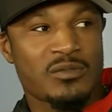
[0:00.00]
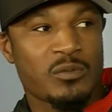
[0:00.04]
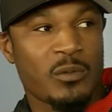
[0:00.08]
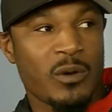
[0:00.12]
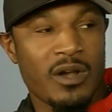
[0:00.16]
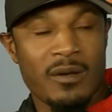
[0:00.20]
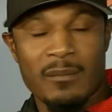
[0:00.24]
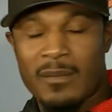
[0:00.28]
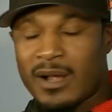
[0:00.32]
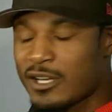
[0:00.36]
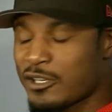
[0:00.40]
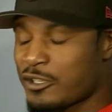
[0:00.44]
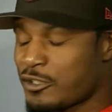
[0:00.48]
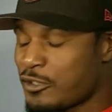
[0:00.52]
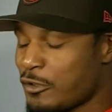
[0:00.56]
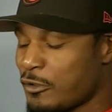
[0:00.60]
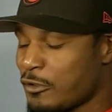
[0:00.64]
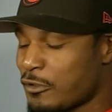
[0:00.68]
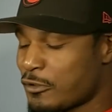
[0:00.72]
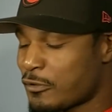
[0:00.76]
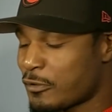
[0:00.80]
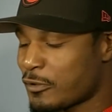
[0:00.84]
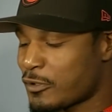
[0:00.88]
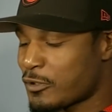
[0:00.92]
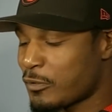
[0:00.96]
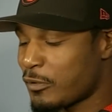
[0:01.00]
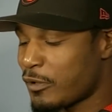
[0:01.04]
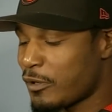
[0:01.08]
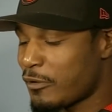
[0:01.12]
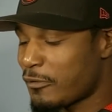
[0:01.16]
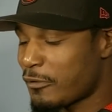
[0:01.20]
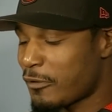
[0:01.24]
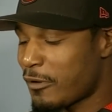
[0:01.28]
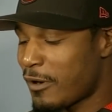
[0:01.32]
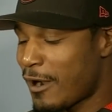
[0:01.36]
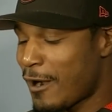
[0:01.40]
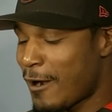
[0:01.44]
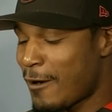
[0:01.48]
wear my shoes for
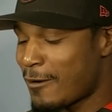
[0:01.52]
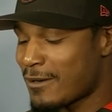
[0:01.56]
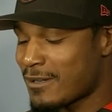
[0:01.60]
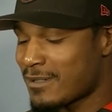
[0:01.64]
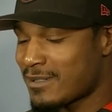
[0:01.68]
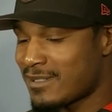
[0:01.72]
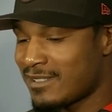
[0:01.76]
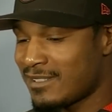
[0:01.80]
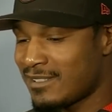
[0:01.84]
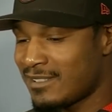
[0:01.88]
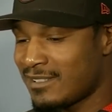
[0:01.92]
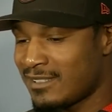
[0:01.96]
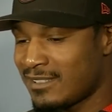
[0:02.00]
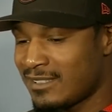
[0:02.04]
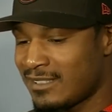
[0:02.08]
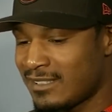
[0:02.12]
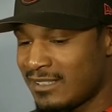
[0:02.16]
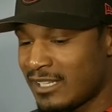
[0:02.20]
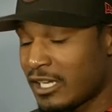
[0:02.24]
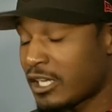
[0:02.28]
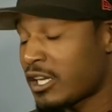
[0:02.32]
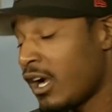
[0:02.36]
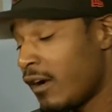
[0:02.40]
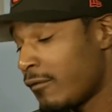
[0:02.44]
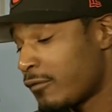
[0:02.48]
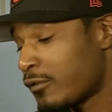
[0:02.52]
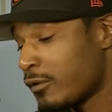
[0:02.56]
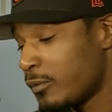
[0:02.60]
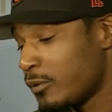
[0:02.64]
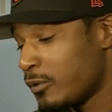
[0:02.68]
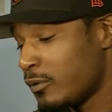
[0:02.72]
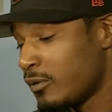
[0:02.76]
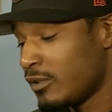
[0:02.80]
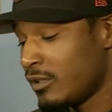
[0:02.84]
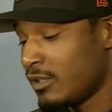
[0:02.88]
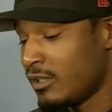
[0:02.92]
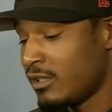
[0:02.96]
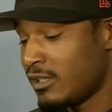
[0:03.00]
24 hours. They're
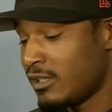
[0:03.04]
comfortable.